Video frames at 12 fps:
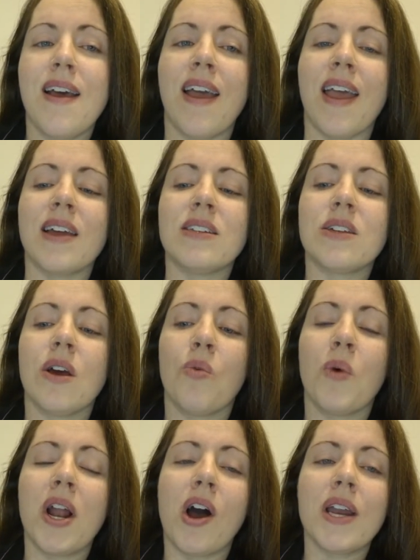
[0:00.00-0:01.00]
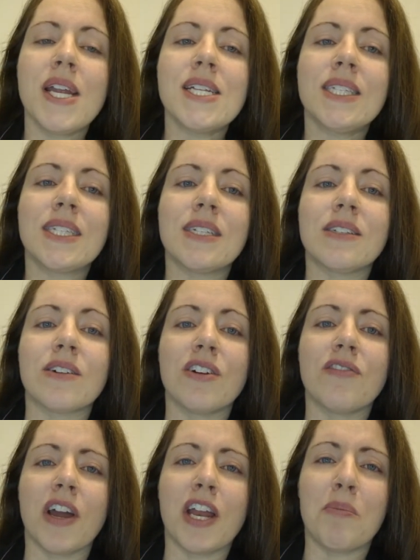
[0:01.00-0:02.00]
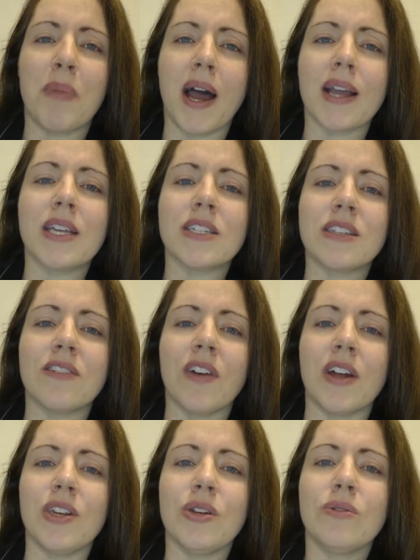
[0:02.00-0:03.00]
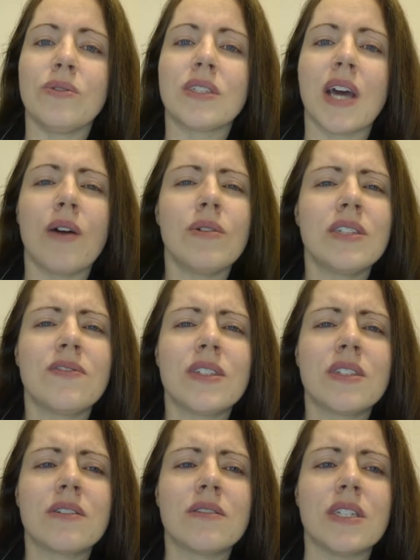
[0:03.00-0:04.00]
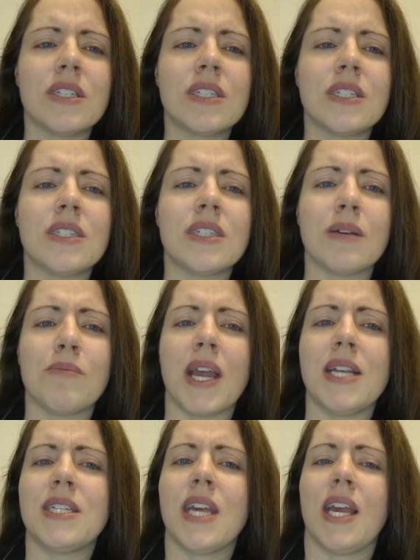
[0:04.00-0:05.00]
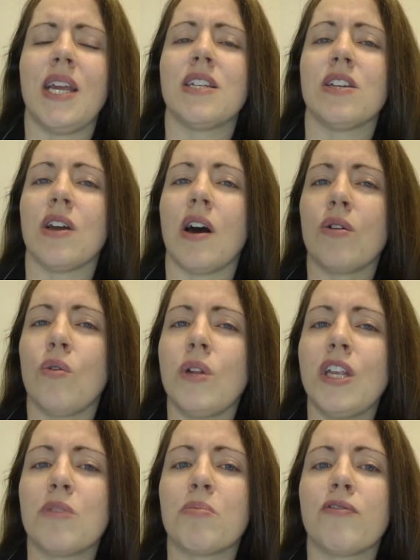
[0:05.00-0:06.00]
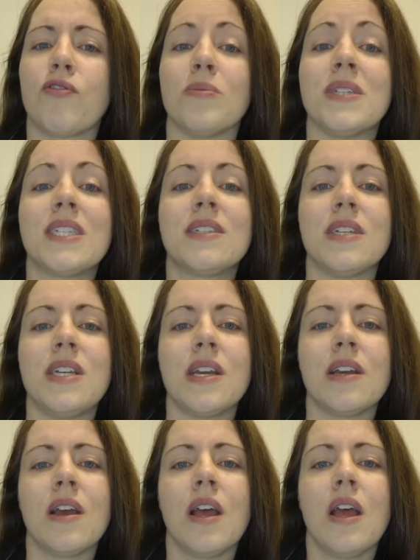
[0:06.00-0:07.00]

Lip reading: And when audiences are invited back into the venues, how is physical distancing maintained in not only the performance seating,